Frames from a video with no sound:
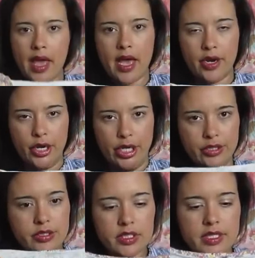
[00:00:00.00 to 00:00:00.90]

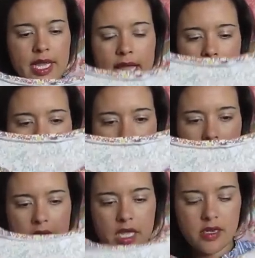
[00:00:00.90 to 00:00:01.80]
Patterns,
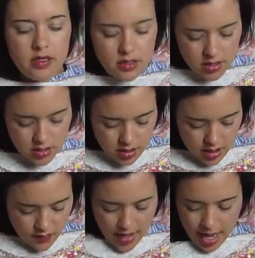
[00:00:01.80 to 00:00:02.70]
and
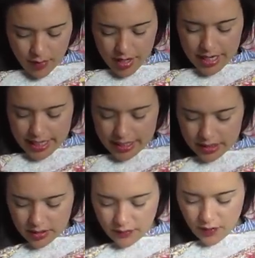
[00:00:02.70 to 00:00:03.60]
the fabric
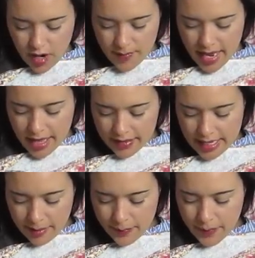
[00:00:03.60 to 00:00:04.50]
is from
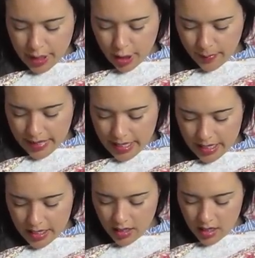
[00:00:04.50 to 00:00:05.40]
Elliot
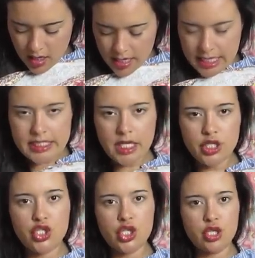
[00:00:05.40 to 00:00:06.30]
Bierman. It's
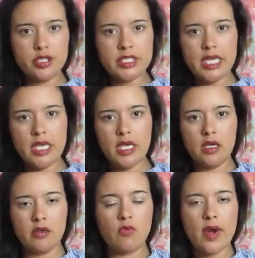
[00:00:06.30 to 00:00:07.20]
a
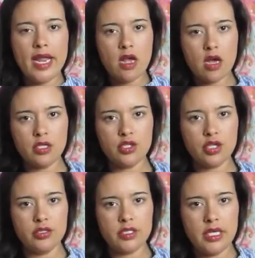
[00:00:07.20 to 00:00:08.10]
jersey, a rayon
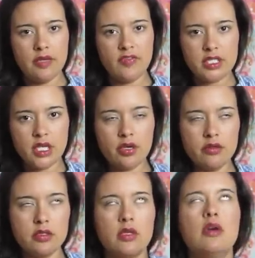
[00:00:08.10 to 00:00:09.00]
jersey,
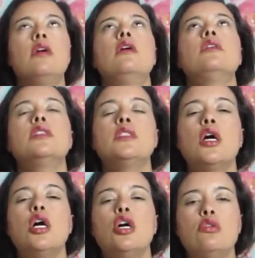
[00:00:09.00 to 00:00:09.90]
viscose. Oh,
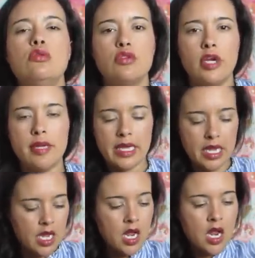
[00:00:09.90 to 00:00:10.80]
so
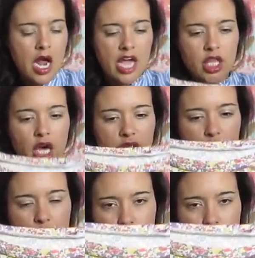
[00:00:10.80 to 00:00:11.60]
dreamy. I thought the